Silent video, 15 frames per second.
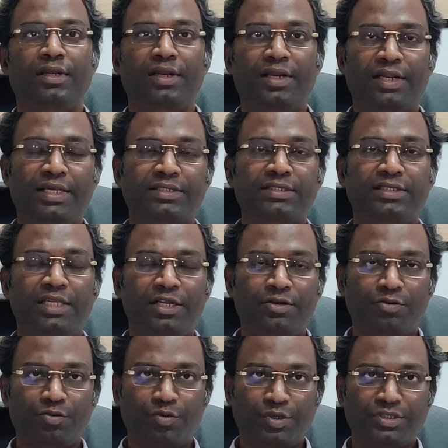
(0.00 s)
less
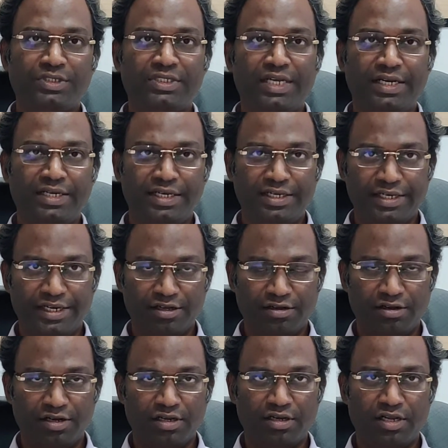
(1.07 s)
than 1 standard drink
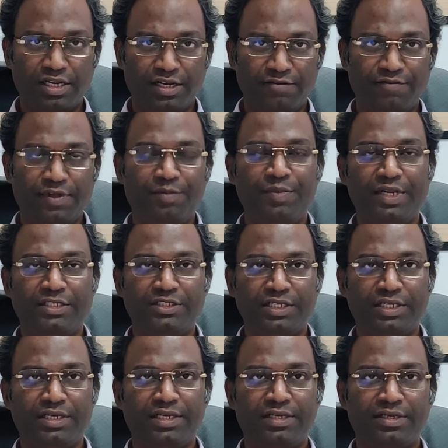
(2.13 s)
alcohol in female
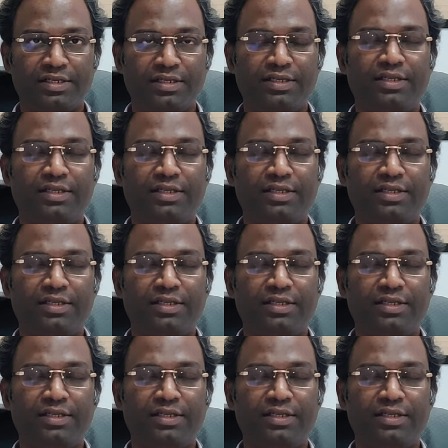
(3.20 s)
gender,